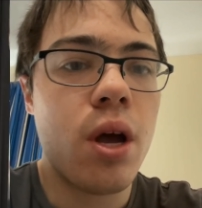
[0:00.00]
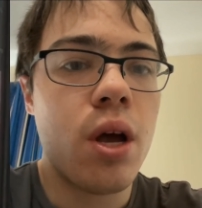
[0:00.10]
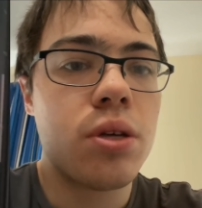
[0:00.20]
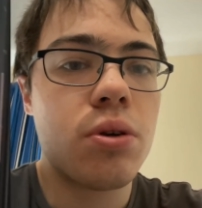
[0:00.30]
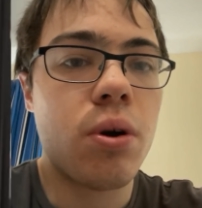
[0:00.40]

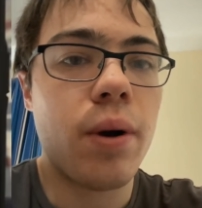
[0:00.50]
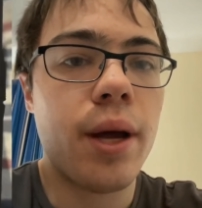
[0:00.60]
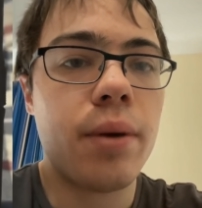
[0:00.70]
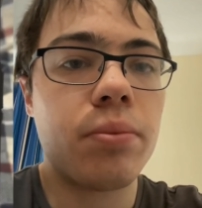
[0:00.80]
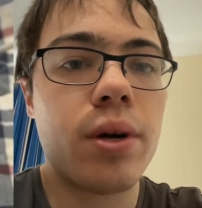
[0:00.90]
So go
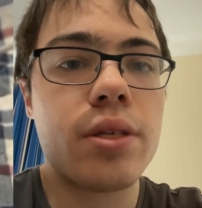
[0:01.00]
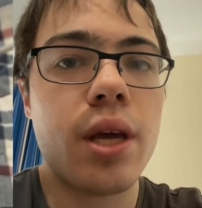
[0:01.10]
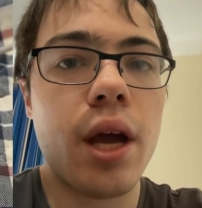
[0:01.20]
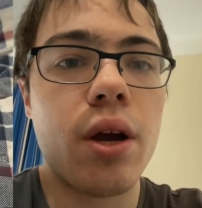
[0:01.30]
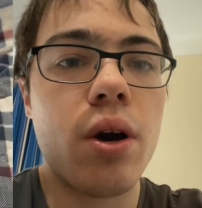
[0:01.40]
ahead and press
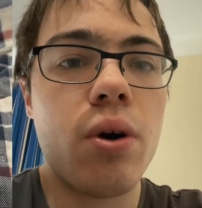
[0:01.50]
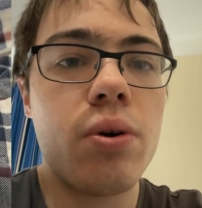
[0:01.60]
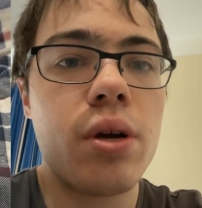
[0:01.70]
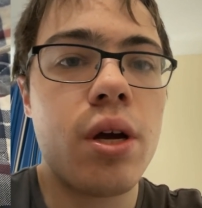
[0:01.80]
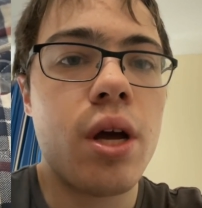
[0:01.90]
get
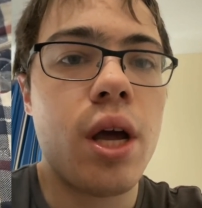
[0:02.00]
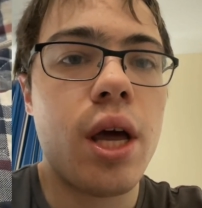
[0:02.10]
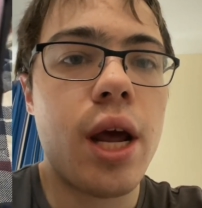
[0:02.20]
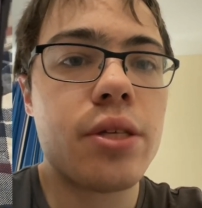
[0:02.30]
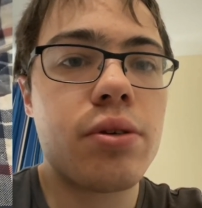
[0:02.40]
code.
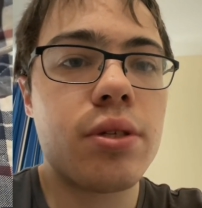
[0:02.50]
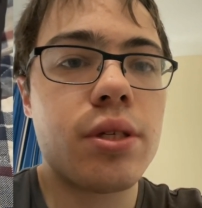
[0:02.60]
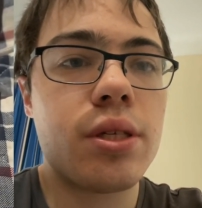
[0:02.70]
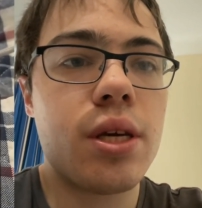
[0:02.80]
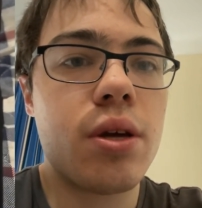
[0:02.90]
And as you can
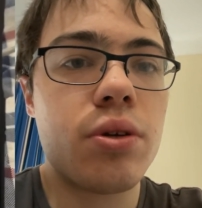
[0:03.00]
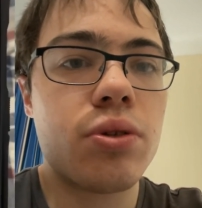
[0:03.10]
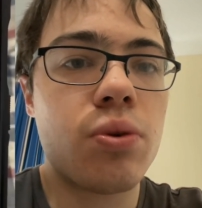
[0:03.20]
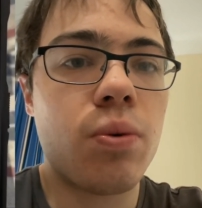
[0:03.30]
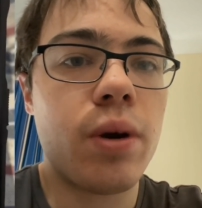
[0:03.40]
see, there's
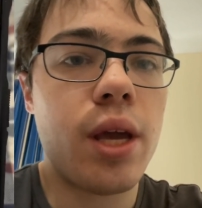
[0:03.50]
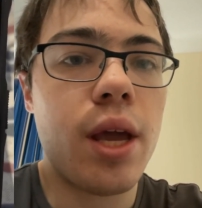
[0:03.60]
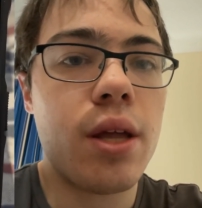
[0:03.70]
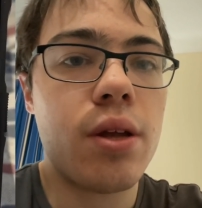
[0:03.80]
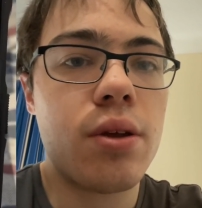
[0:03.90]

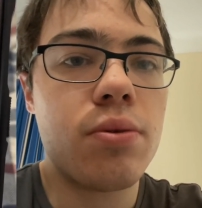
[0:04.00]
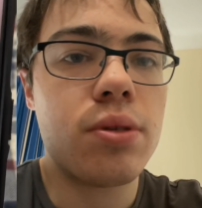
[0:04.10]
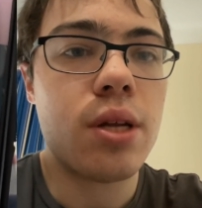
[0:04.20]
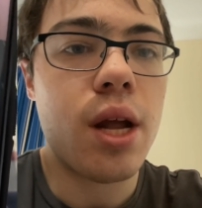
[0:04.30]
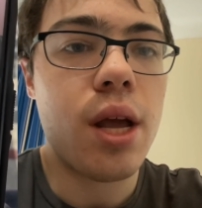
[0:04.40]
28
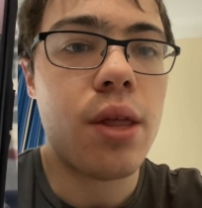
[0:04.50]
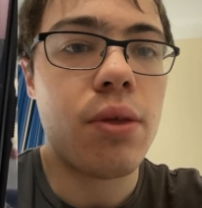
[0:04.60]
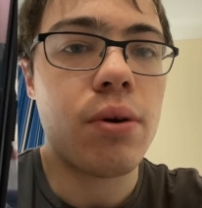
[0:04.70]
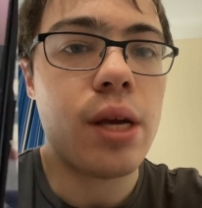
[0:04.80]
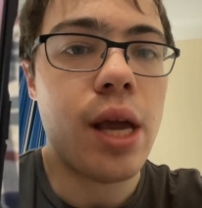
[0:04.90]
used today,
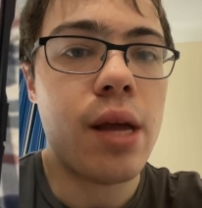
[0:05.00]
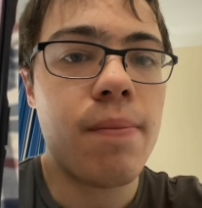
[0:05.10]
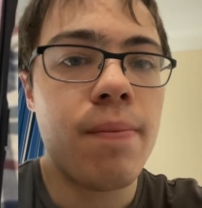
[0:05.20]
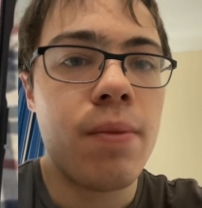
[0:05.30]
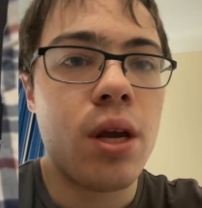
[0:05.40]
38.
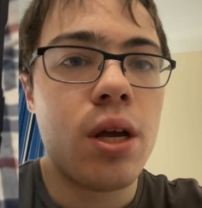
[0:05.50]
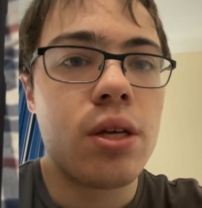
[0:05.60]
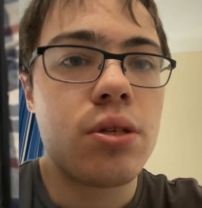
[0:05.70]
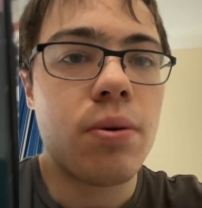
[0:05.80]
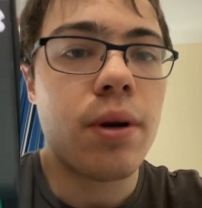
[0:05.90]

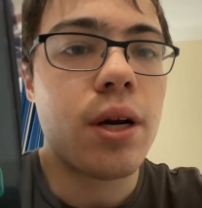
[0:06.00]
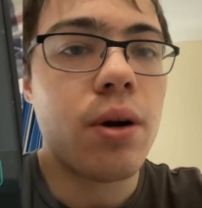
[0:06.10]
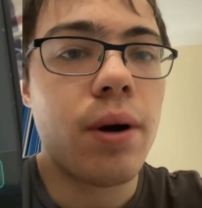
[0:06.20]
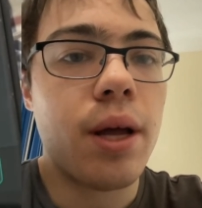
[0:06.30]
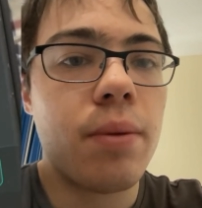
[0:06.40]
So we're going to
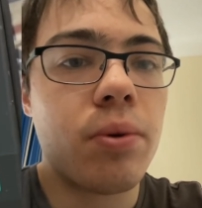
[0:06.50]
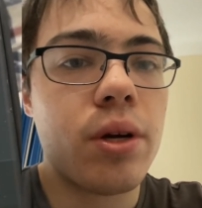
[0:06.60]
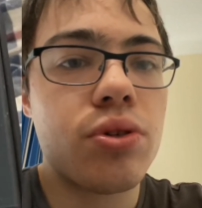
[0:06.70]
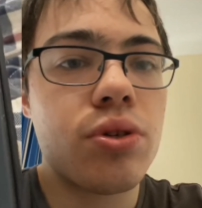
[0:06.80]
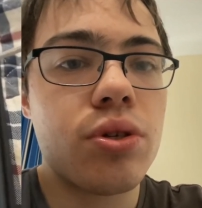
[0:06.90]
go ahead and
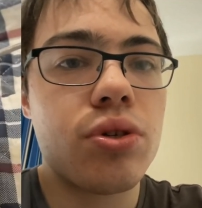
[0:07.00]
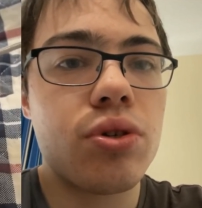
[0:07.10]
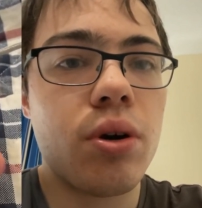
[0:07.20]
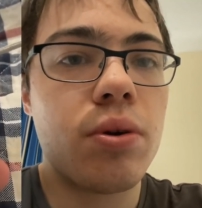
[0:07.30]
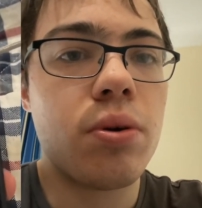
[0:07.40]
press
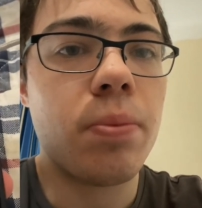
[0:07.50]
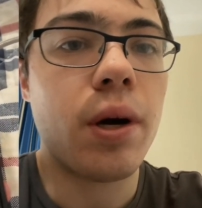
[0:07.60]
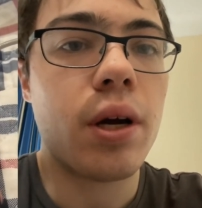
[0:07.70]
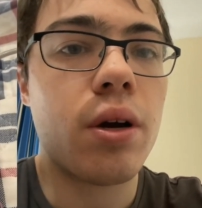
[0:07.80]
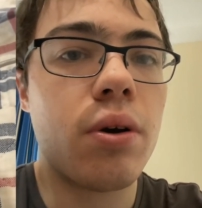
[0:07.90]
show
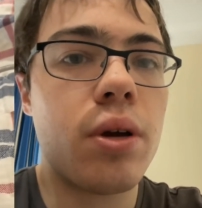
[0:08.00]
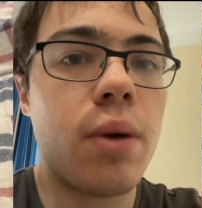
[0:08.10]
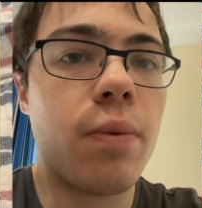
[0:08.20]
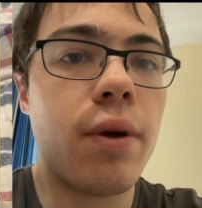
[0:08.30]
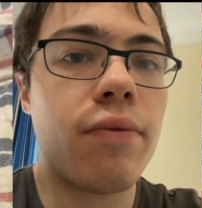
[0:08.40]
coupon code
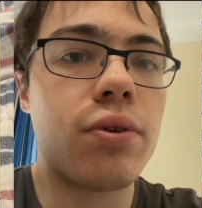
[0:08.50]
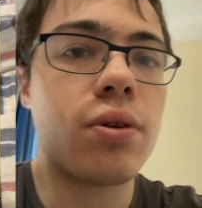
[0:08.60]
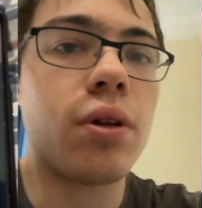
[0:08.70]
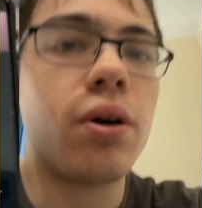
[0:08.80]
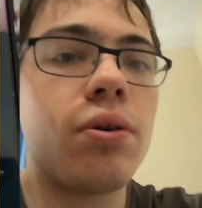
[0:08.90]
and wait for it
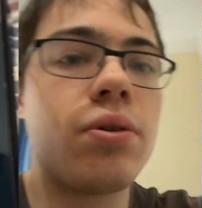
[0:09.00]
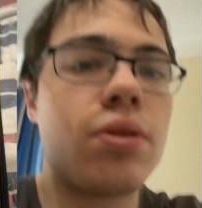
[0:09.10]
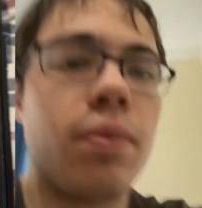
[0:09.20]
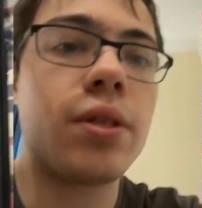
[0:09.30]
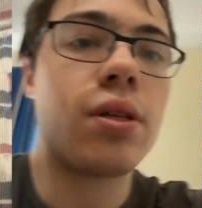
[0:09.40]
to load.
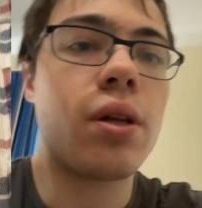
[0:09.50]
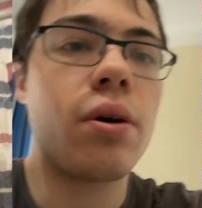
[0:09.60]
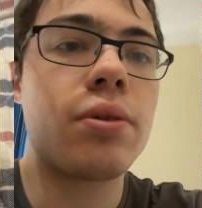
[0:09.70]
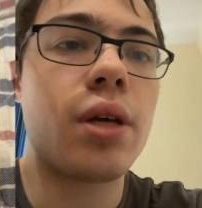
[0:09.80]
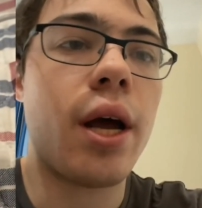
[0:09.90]
So once it
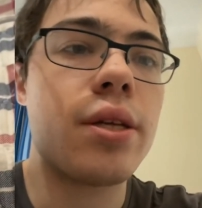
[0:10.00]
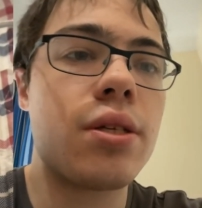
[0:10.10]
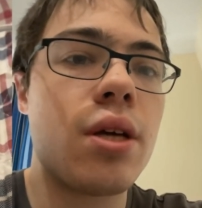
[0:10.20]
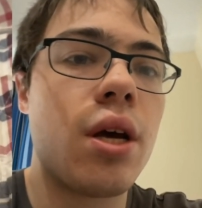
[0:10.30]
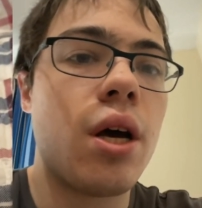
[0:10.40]
loads,
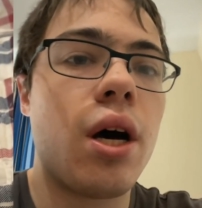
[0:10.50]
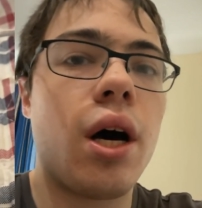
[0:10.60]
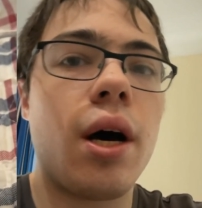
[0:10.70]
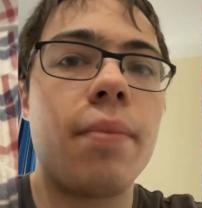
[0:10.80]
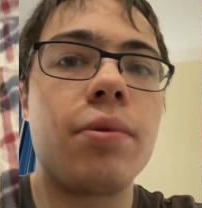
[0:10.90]
guys,
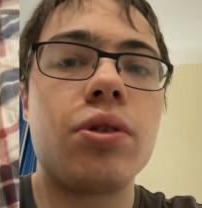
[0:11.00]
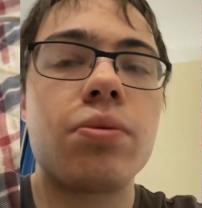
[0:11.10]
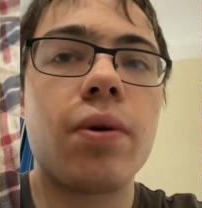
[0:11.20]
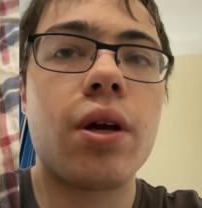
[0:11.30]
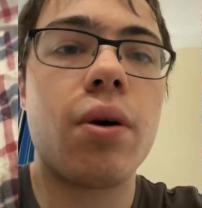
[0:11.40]
you
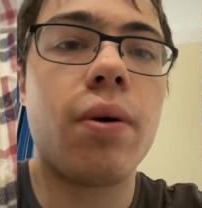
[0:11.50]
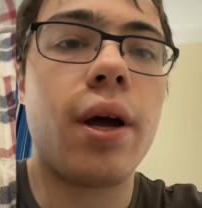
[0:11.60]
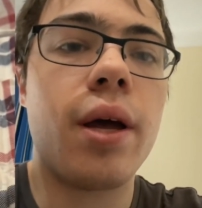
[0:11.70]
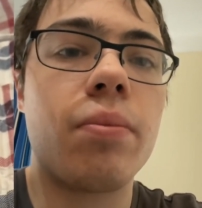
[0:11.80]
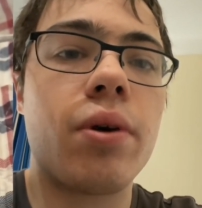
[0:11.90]
just want to go
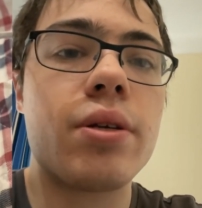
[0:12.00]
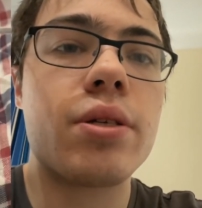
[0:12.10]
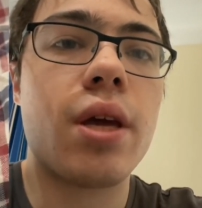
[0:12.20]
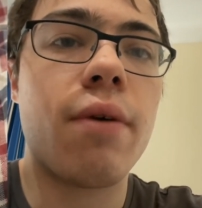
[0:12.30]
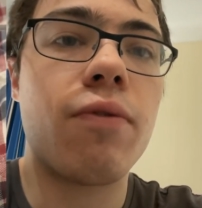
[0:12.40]
ahead and
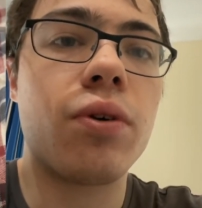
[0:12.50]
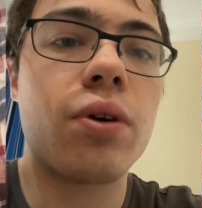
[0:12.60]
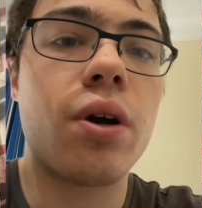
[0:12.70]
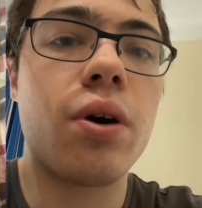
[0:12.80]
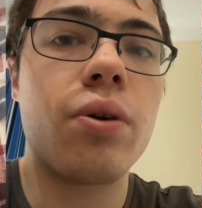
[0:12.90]
press get full
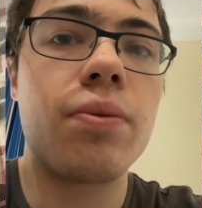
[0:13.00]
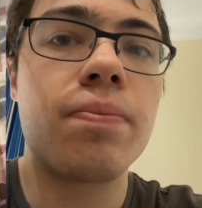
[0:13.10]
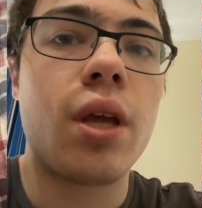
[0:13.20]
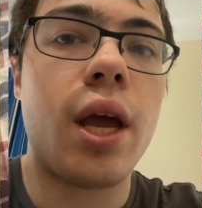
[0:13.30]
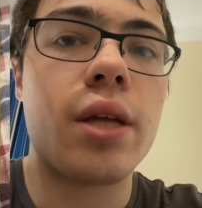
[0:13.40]
code,
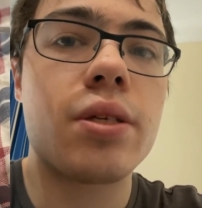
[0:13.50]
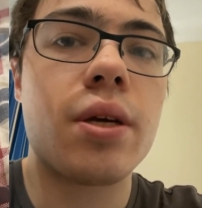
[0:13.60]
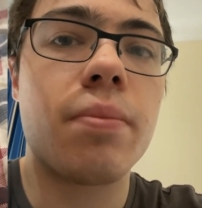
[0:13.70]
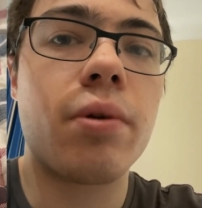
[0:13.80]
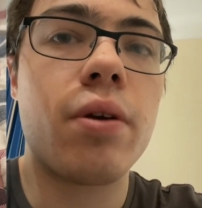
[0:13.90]
and it's
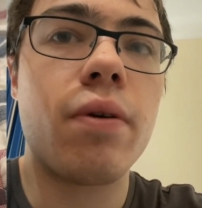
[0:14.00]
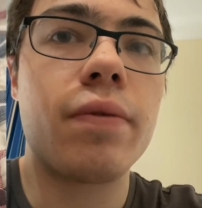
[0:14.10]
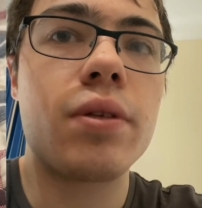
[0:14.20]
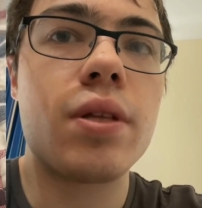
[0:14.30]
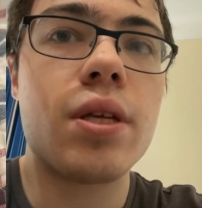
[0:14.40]
going to bring you over to this